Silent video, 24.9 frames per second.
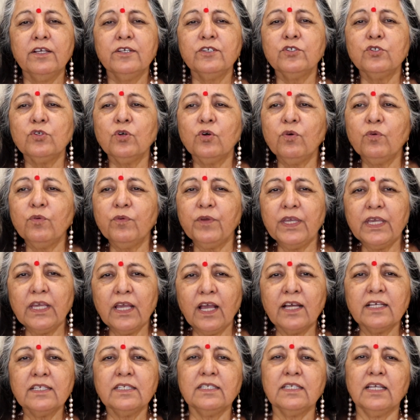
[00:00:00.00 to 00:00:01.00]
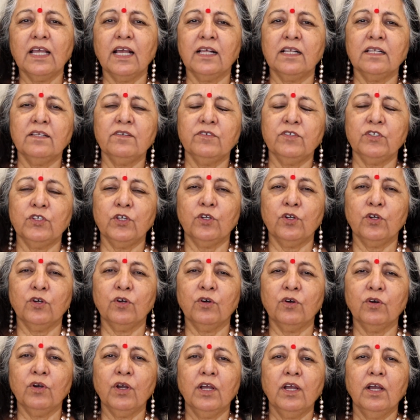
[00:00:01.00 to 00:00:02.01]
So we ourselves, you
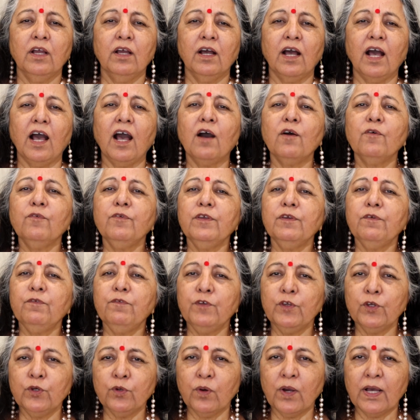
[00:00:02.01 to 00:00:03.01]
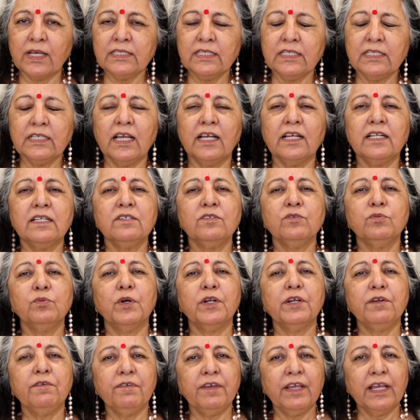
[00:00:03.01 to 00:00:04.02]
know, how we view ourselves,
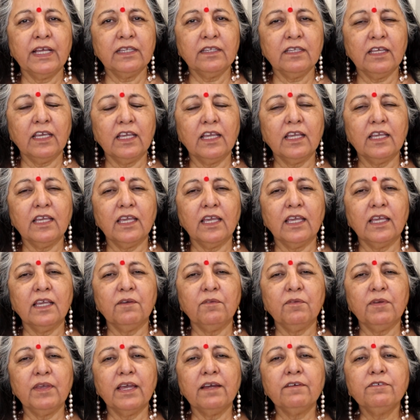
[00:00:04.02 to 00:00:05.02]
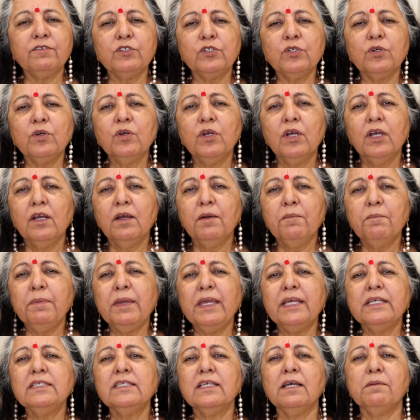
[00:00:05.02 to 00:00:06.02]
what we are thinking, we have to
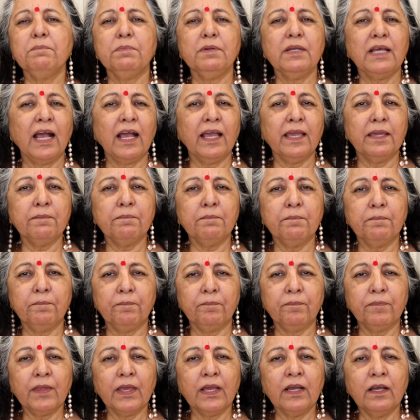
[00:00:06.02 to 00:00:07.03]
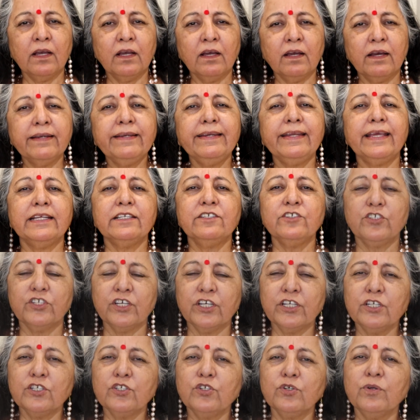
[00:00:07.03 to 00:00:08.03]
pay some time uh,
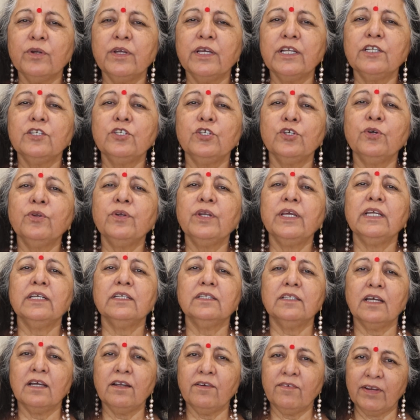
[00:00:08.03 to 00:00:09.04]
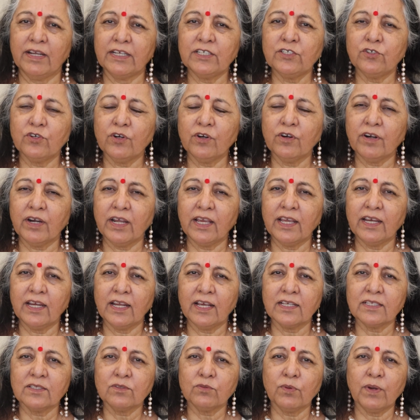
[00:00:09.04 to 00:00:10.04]
attention to it during the retrograde
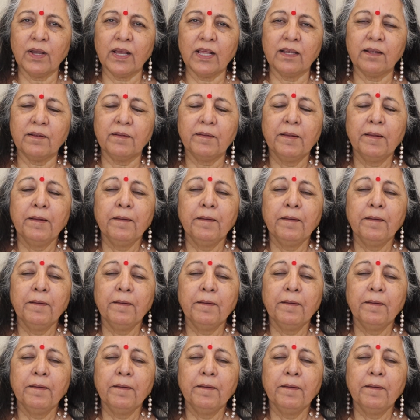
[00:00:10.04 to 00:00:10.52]
as well.